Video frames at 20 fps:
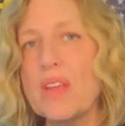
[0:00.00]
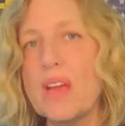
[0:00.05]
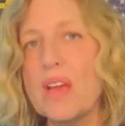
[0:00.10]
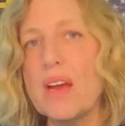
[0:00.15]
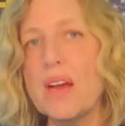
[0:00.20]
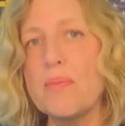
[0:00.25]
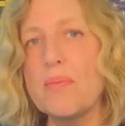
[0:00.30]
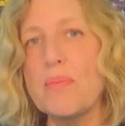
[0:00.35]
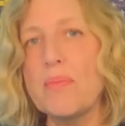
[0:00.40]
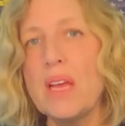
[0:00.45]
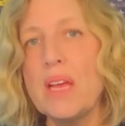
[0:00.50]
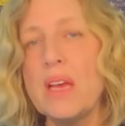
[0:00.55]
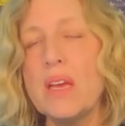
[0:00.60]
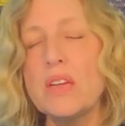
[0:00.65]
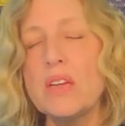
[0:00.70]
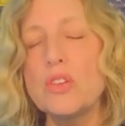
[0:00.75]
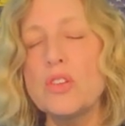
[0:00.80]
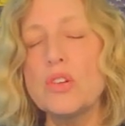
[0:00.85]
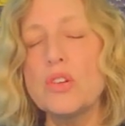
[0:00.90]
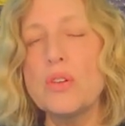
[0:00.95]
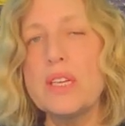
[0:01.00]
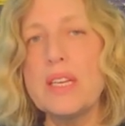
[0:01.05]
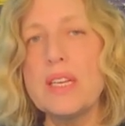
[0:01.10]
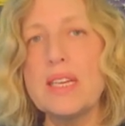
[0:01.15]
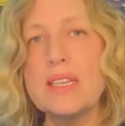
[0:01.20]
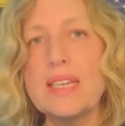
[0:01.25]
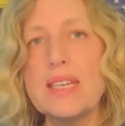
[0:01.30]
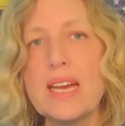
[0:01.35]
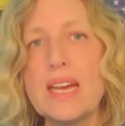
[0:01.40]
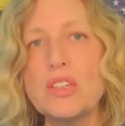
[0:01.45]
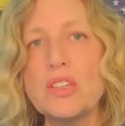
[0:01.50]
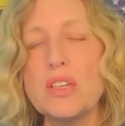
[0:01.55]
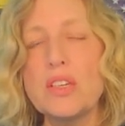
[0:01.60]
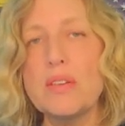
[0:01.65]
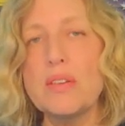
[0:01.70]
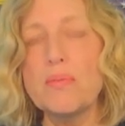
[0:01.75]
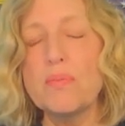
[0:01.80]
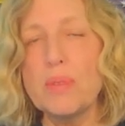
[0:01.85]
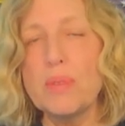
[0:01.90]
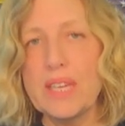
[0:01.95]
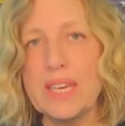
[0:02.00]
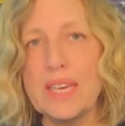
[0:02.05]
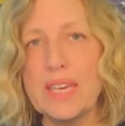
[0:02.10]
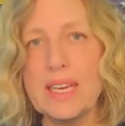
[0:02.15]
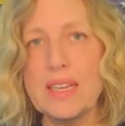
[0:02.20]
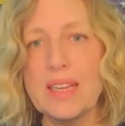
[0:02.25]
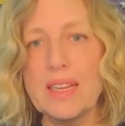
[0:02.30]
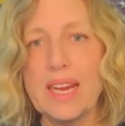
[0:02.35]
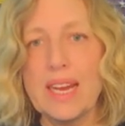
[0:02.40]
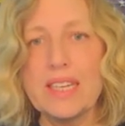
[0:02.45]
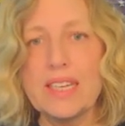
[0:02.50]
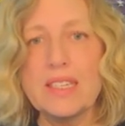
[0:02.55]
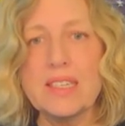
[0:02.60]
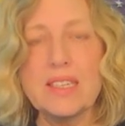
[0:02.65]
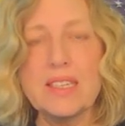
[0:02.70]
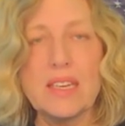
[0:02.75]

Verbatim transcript: Um, so it, it's actually blinking lights,